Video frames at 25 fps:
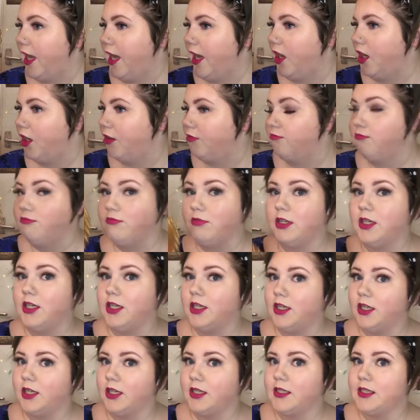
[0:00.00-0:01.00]
that, I
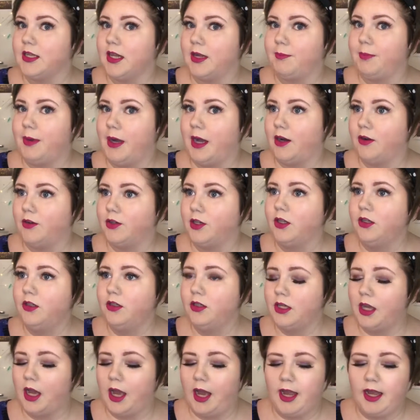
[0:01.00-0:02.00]
really liked that powder,
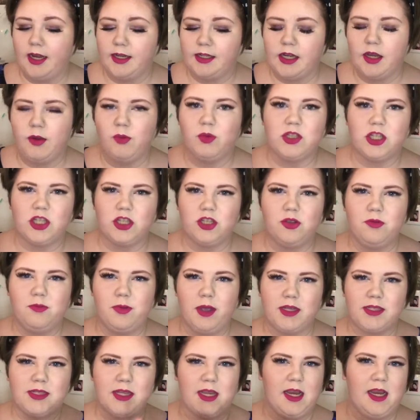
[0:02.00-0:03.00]
and it wasn't too
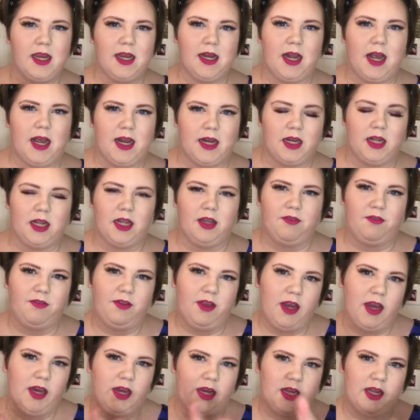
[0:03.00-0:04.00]
messy, and it had like a
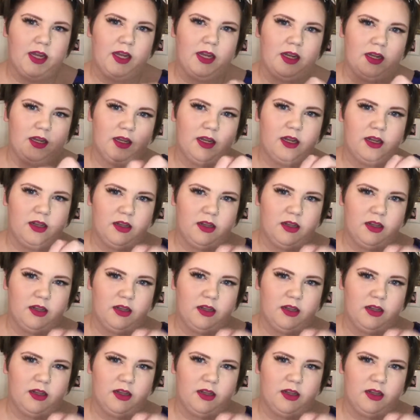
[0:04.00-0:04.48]
thing, and the